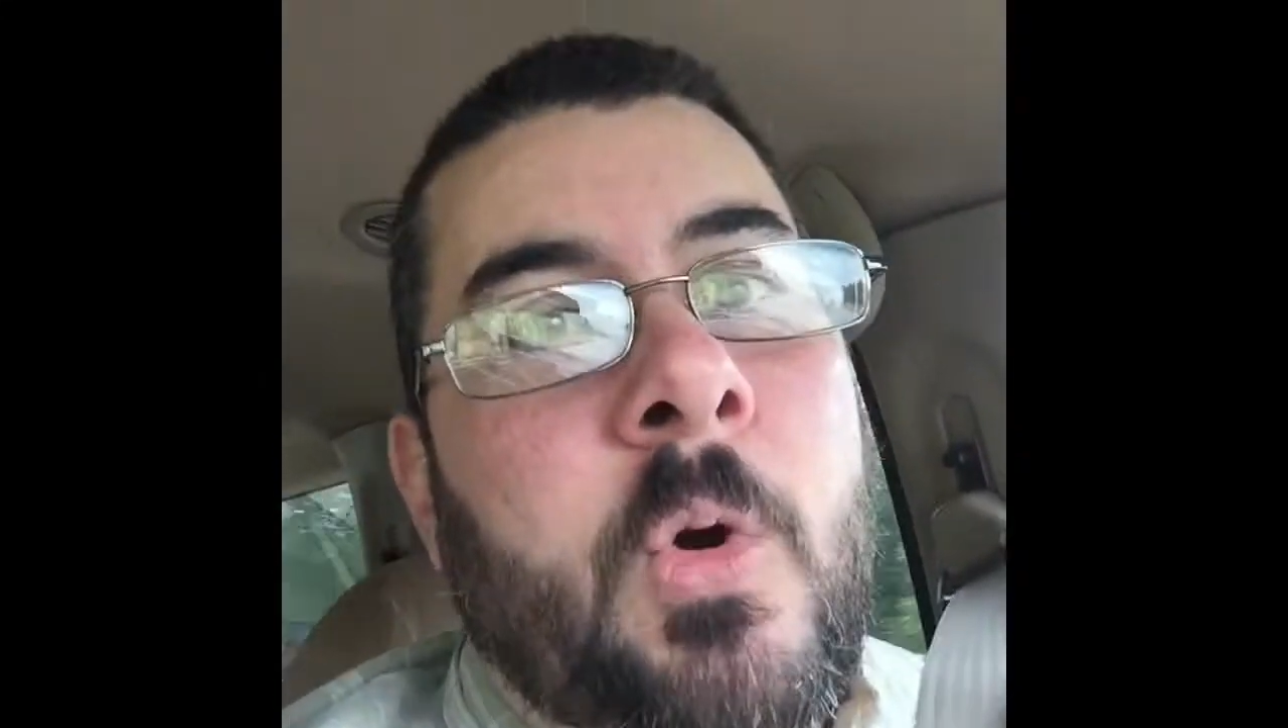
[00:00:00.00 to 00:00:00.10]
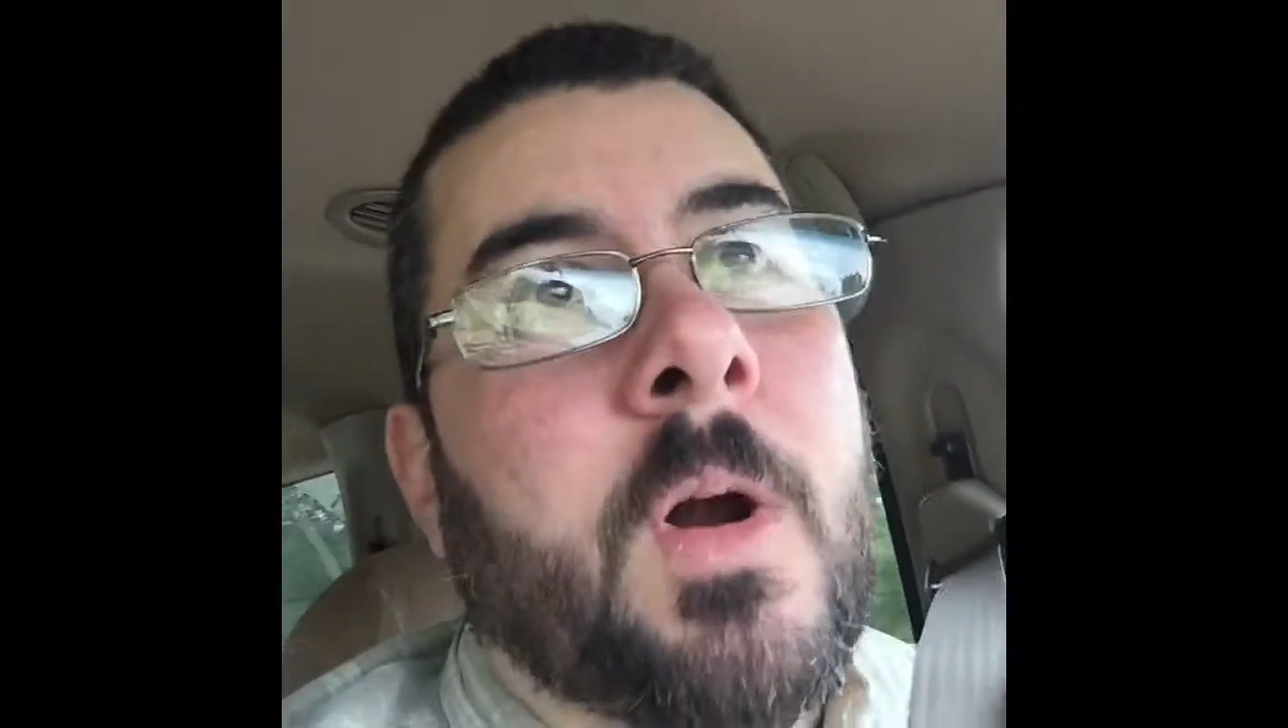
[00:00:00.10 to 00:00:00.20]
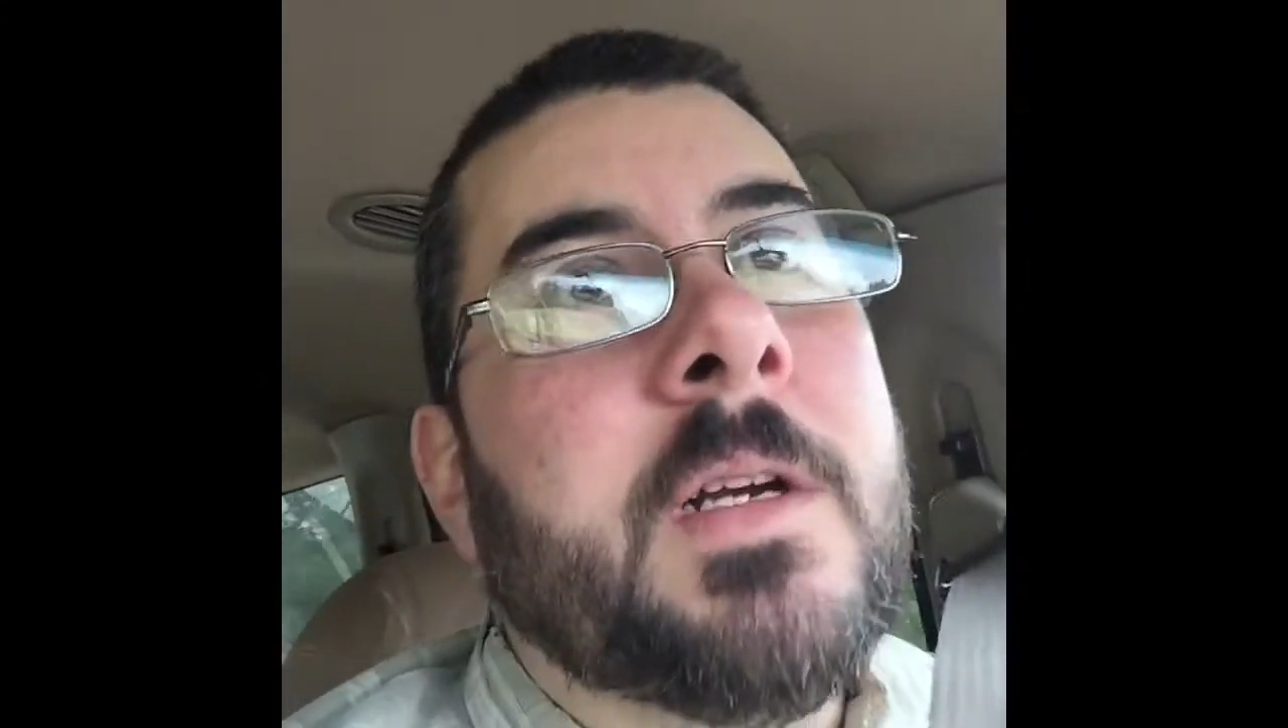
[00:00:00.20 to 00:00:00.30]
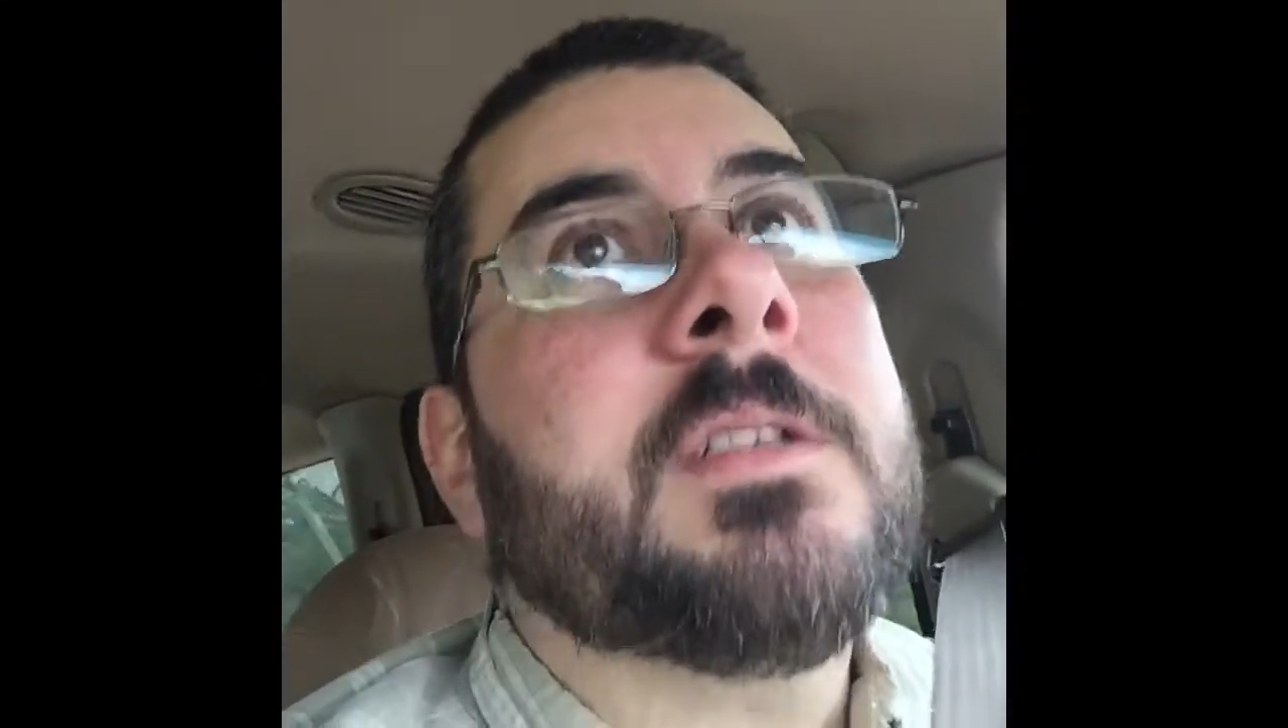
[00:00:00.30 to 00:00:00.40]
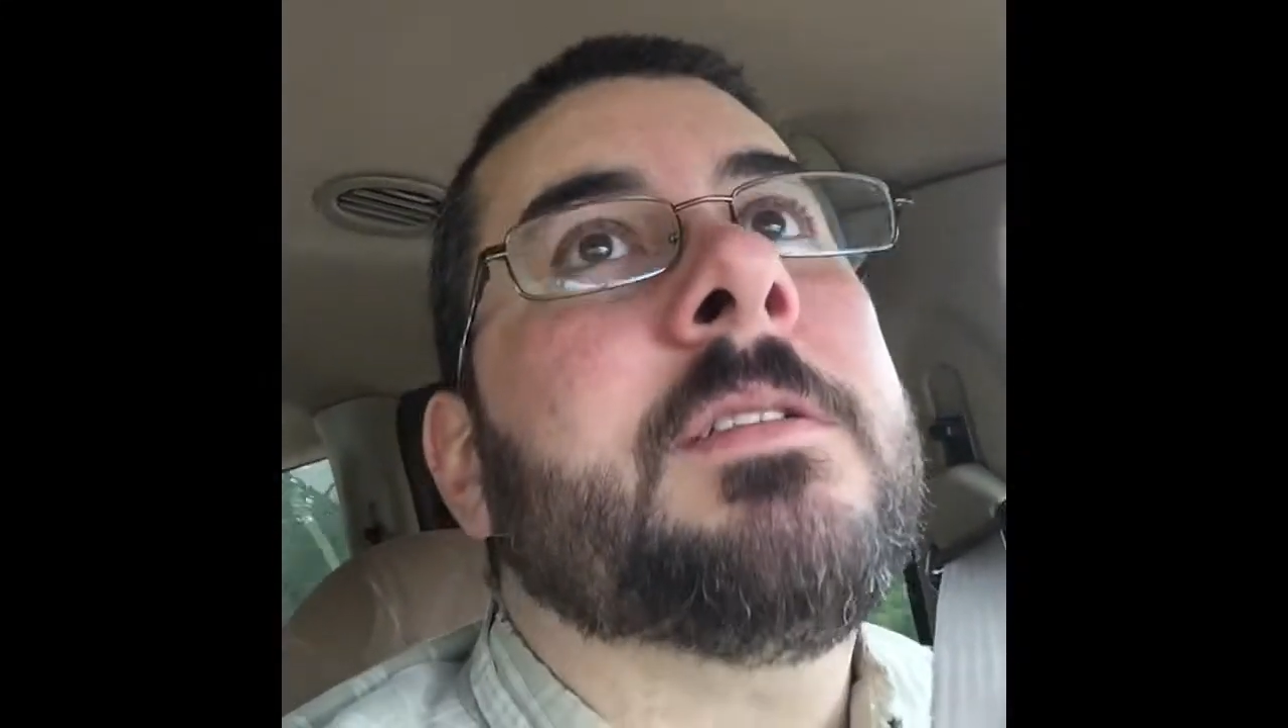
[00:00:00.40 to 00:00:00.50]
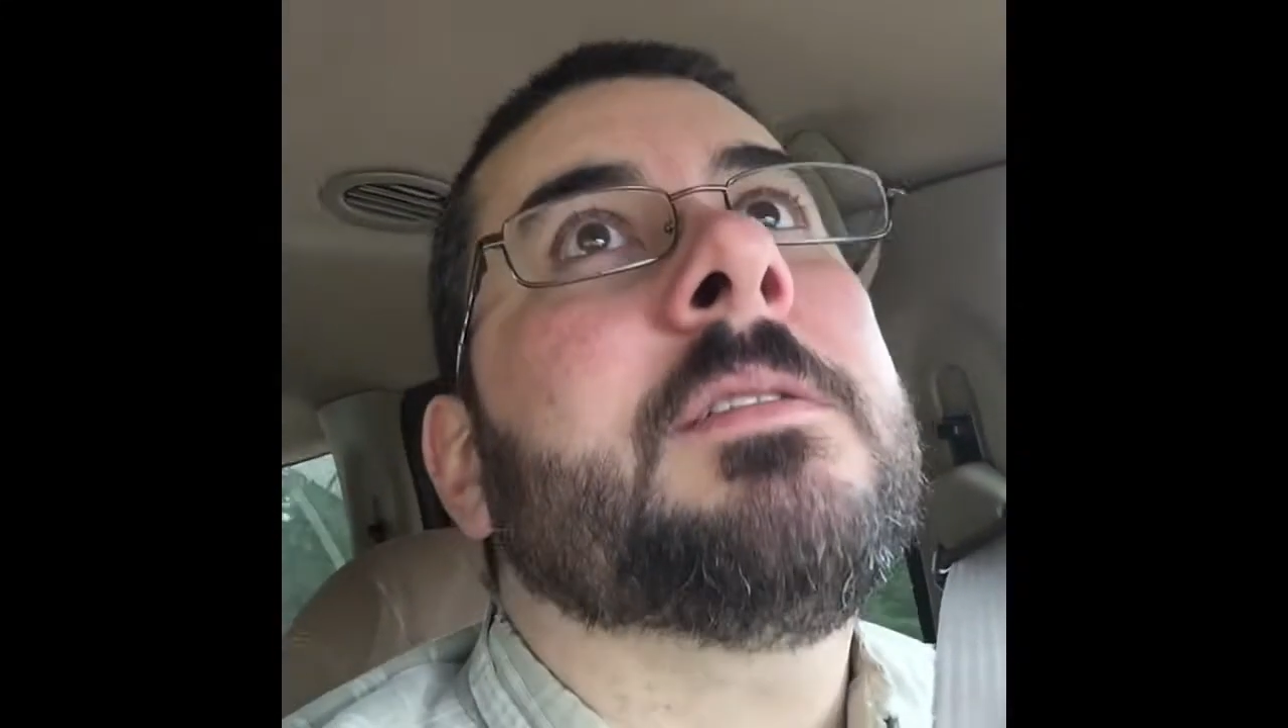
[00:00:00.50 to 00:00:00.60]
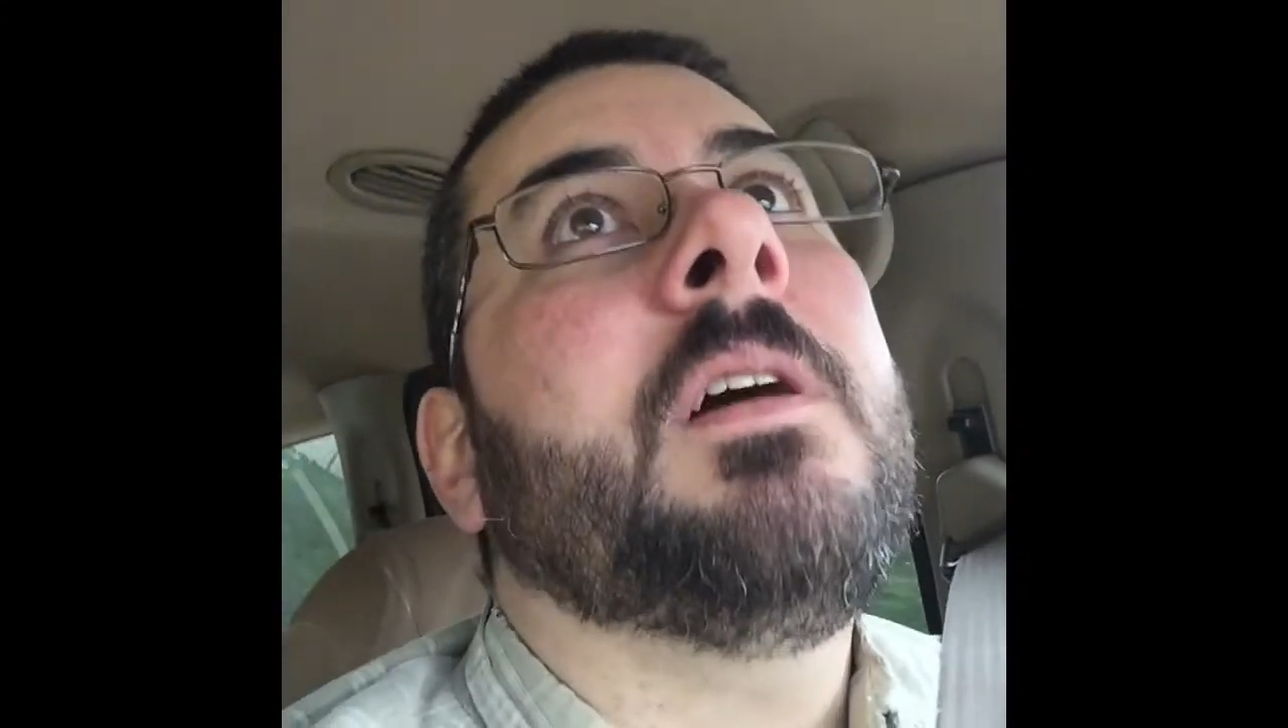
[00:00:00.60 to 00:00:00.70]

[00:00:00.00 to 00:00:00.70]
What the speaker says: quirks